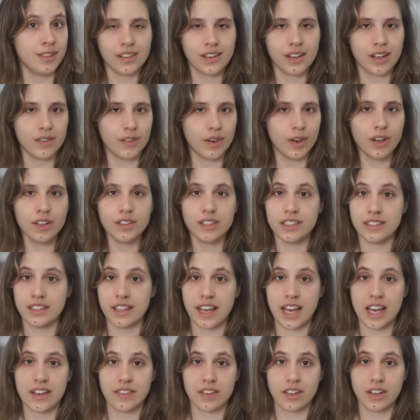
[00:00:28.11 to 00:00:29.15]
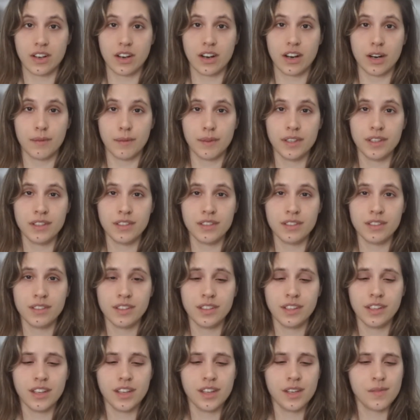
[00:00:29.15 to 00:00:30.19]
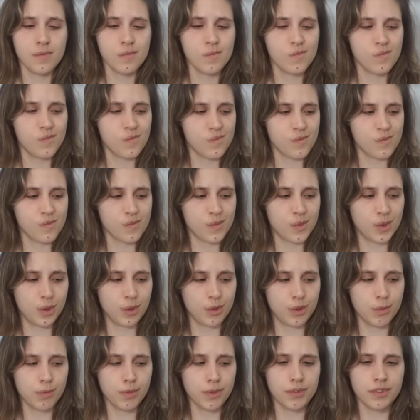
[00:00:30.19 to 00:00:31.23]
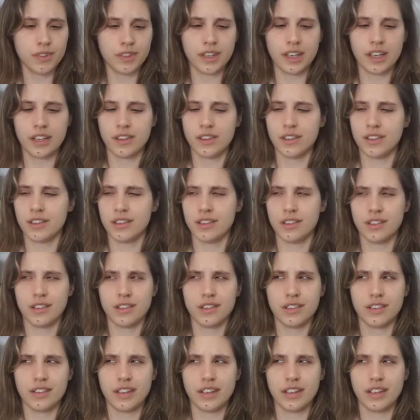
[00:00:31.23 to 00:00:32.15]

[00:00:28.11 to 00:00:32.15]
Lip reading: Of all the things they have in common, to group them together